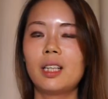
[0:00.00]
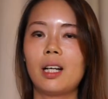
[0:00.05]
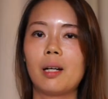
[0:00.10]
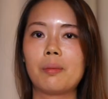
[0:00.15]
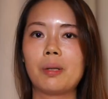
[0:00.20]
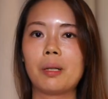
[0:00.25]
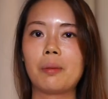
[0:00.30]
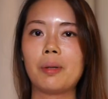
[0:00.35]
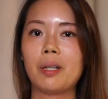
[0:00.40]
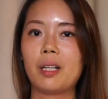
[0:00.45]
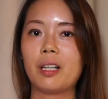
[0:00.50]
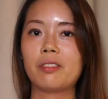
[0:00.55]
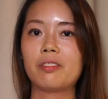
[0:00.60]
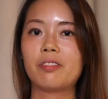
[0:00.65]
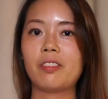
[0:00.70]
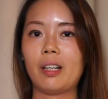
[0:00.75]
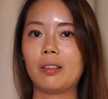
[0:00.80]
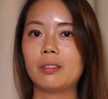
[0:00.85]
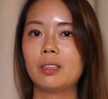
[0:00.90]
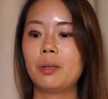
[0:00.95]
camera, when I
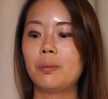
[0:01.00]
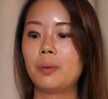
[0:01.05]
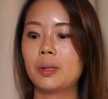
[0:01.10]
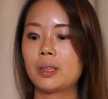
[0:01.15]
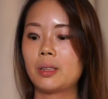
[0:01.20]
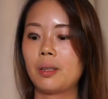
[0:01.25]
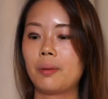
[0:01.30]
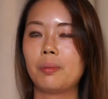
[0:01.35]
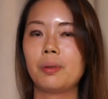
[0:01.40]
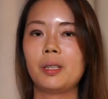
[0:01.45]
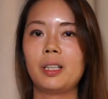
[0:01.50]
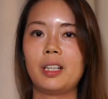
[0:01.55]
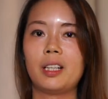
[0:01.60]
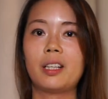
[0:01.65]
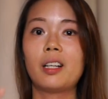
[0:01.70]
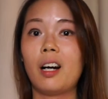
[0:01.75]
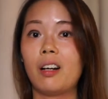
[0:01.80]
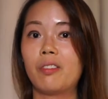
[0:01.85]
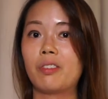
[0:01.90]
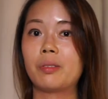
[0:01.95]
found it, was completely
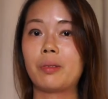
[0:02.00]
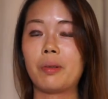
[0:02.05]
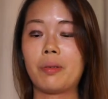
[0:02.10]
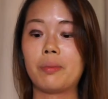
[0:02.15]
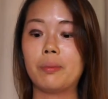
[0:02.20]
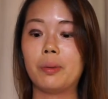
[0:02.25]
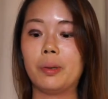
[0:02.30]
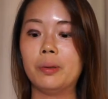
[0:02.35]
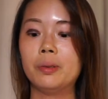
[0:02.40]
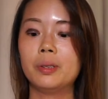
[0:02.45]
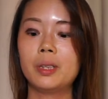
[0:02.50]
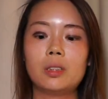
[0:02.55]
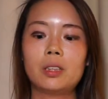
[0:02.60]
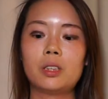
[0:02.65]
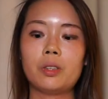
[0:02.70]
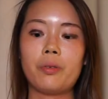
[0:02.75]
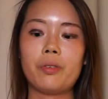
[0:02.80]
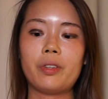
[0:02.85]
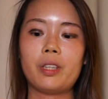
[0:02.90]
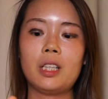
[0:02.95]
covered with mold.
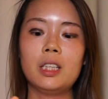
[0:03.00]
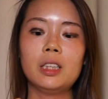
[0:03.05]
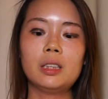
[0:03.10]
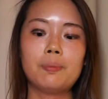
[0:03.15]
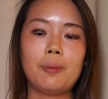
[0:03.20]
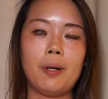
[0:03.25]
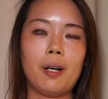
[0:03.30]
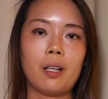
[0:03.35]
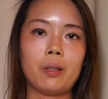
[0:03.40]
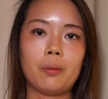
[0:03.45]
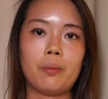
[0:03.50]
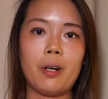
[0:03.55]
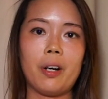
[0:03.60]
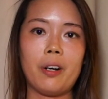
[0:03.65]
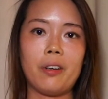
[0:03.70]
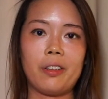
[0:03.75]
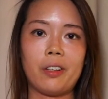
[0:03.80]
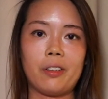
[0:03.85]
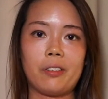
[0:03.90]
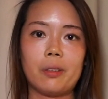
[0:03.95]
So this part
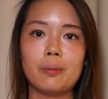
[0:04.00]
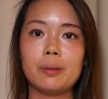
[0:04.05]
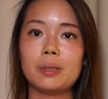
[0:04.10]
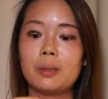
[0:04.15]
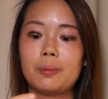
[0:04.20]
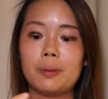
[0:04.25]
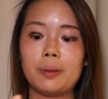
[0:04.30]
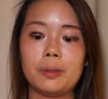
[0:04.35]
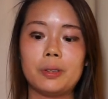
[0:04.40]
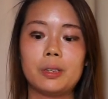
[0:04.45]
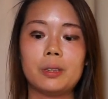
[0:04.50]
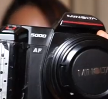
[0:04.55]
where the grip is supposed